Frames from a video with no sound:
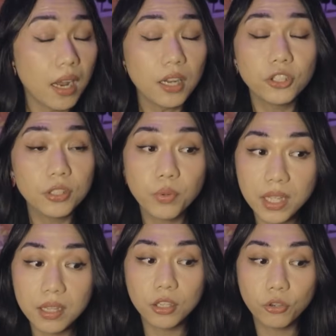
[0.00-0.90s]
not just
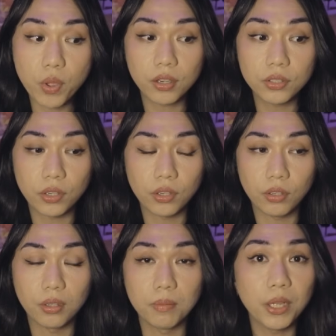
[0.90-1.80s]
within the queer
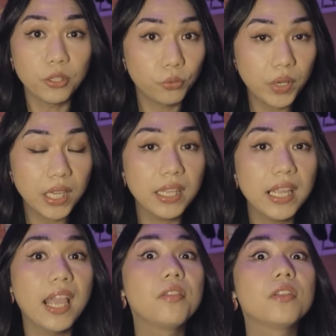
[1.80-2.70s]
circle, but really
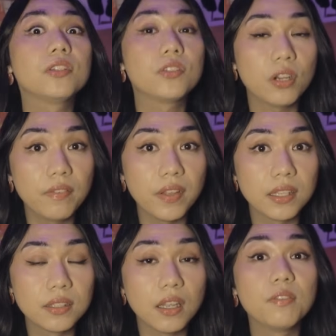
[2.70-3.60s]
in the
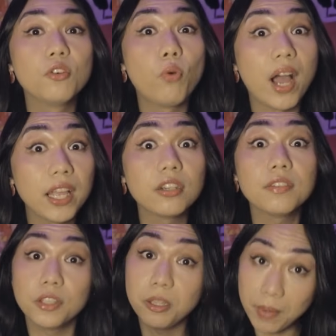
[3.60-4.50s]
service of a wider
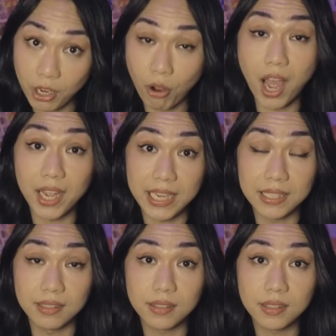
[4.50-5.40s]
Filipino
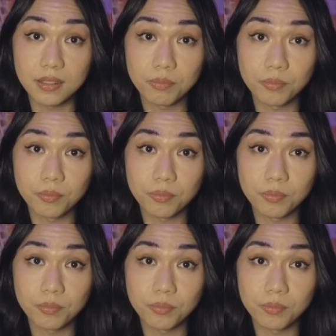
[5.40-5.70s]
audience.